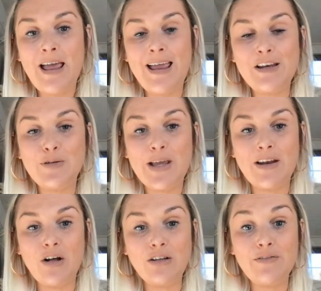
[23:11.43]
and you get
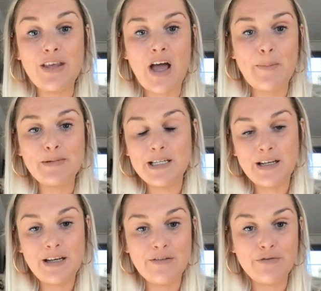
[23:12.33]
all of the
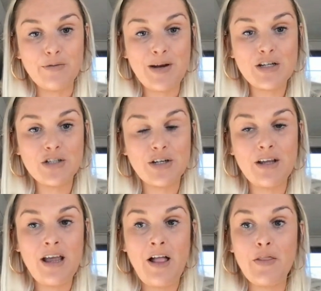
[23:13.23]
updated information.
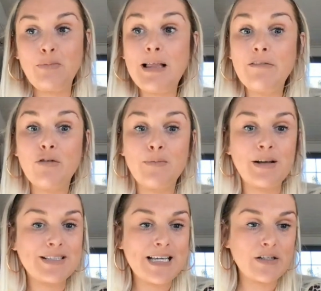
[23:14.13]
The platform
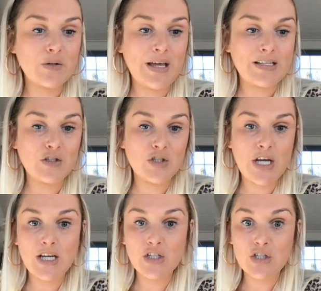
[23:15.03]
on Zazzle has
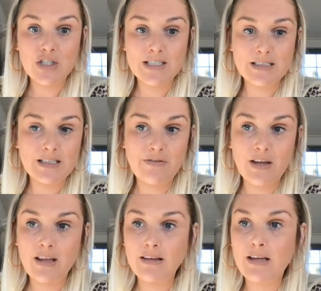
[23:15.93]
changed
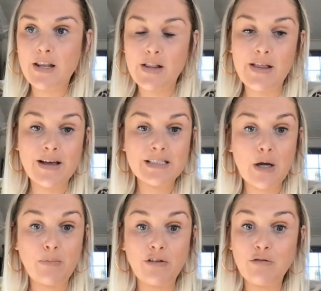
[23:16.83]
significantly in the last
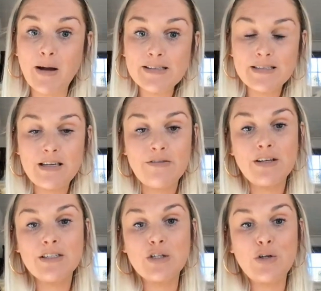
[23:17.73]
couple of months
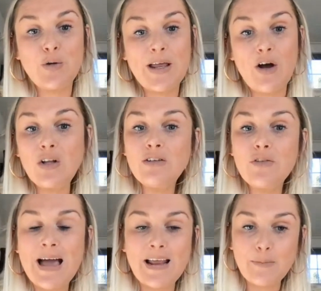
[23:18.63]
even, so you get all of
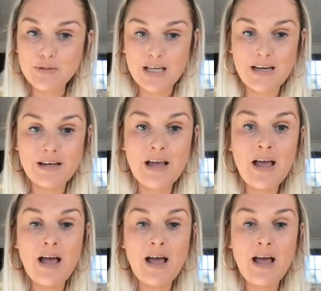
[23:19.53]
that updated